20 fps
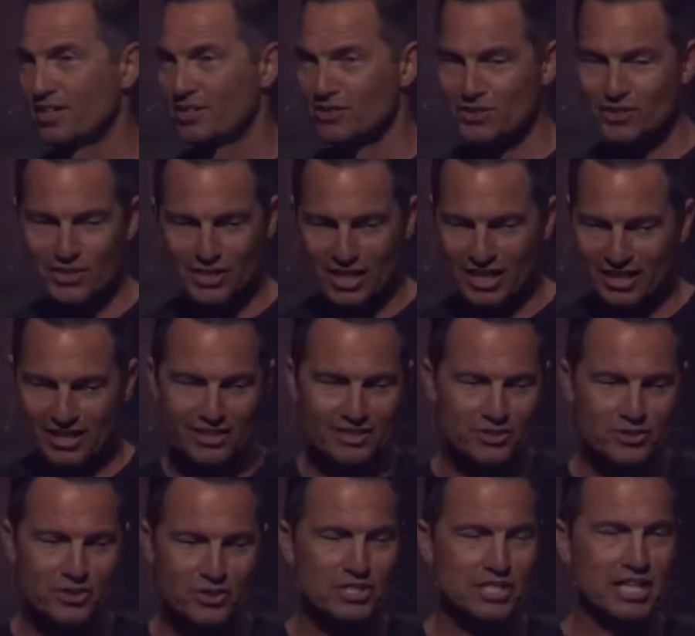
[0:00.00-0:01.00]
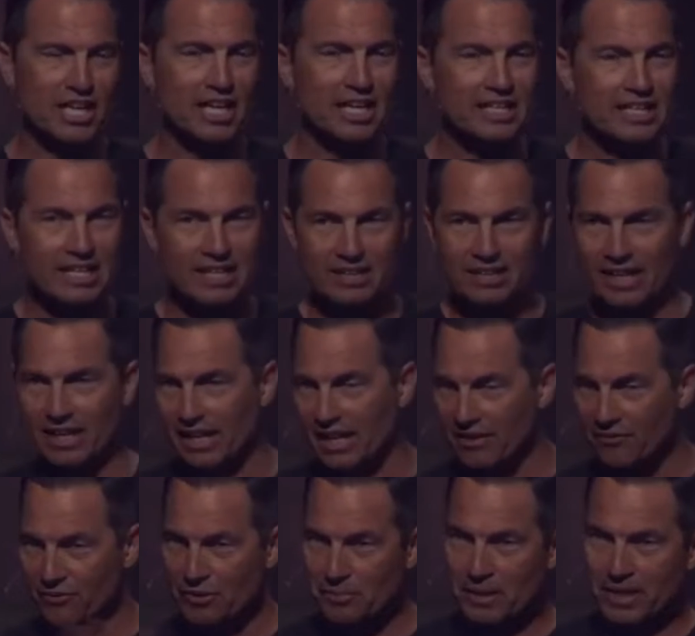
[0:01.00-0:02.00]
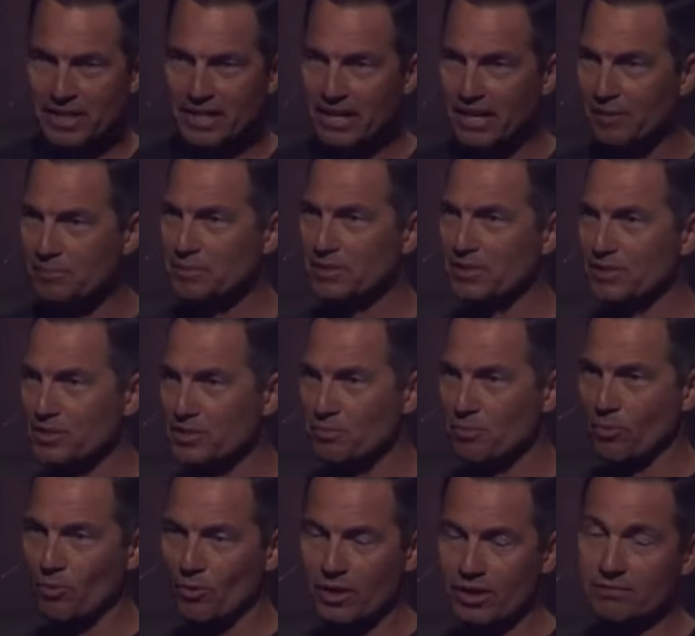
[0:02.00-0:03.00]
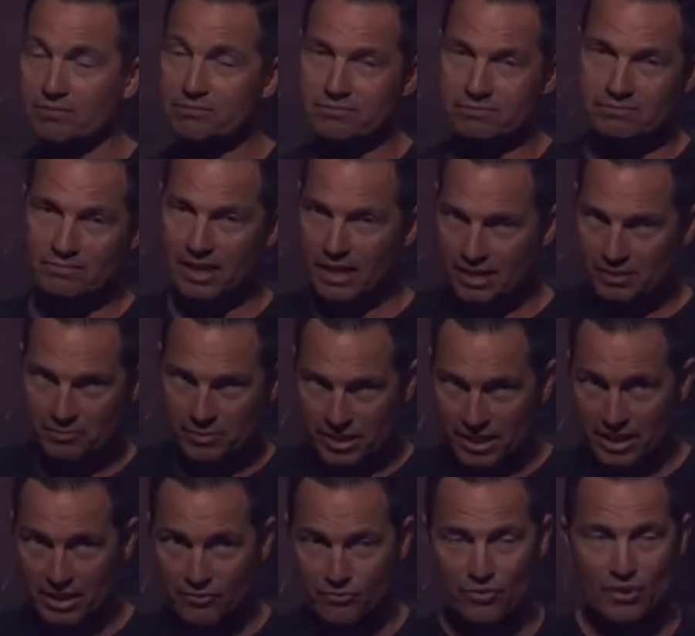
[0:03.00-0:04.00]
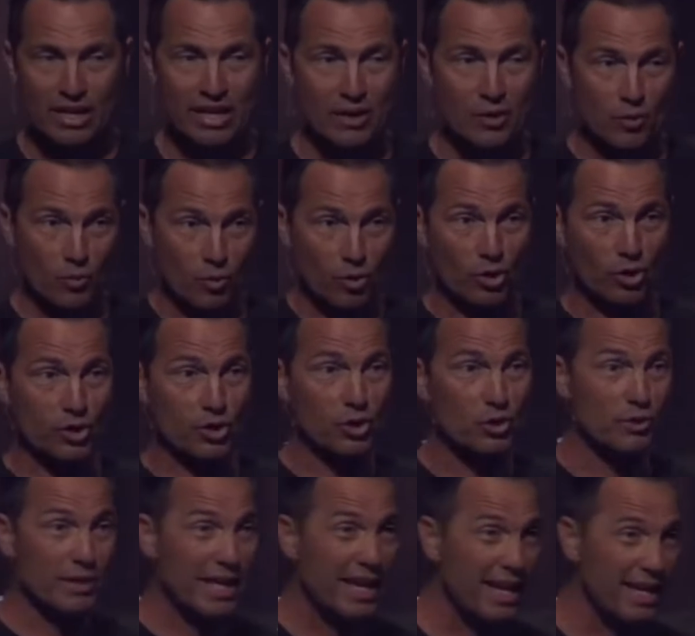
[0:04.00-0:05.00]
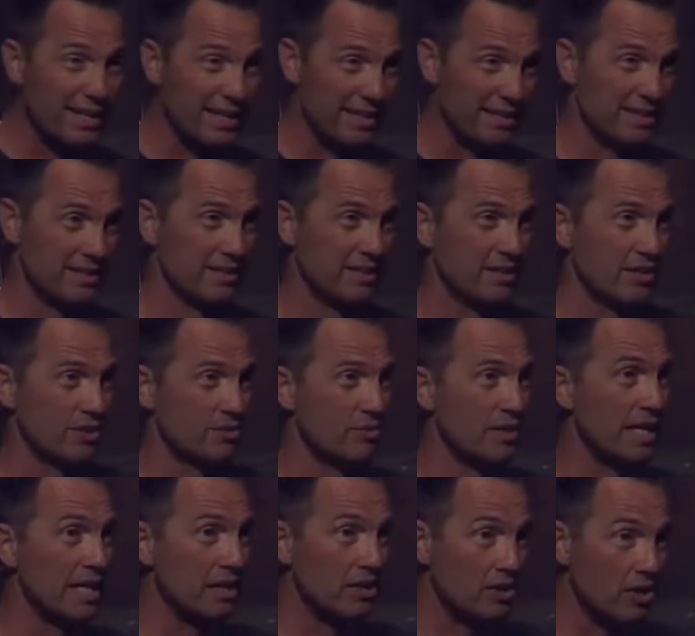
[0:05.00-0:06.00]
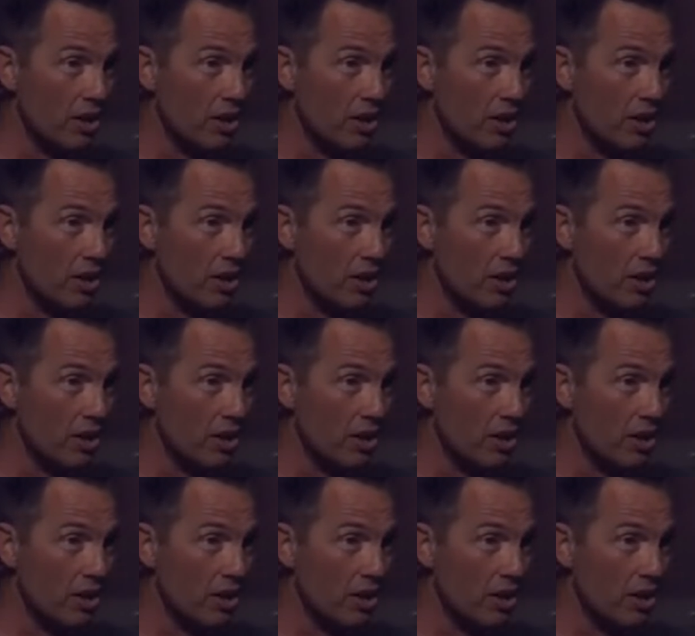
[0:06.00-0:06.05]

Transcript: So this is an interesting idea. Like everybody up to this point, Adam and Eve, were created, right?